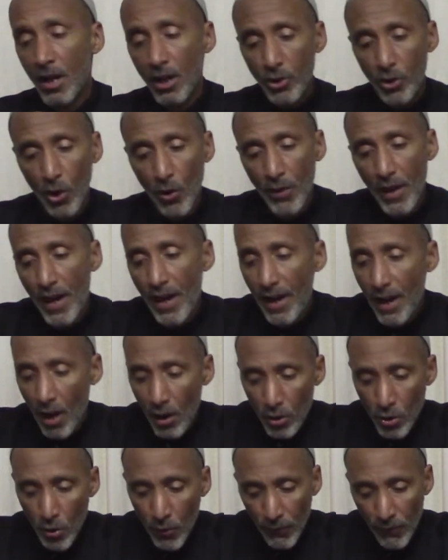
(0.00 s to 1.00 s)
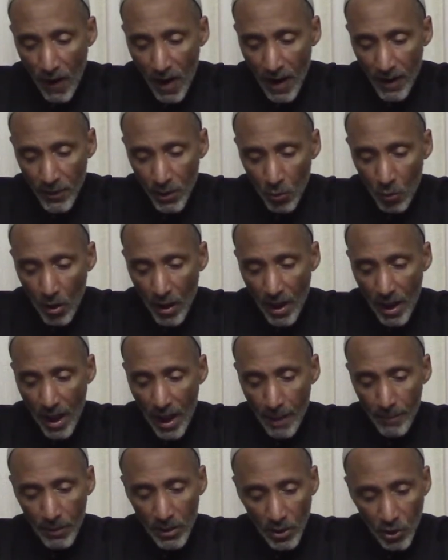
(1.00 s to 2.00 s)
So you find the
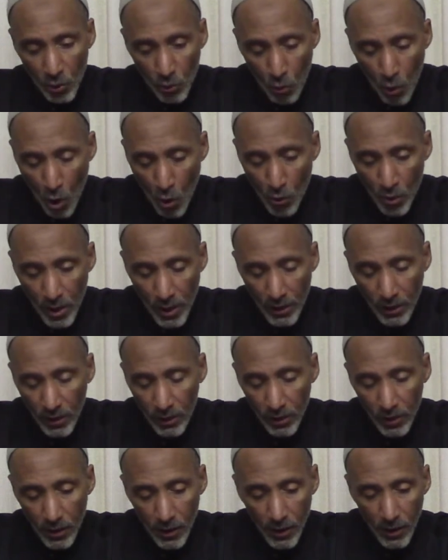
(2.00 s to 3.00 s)
Wahhabis quoting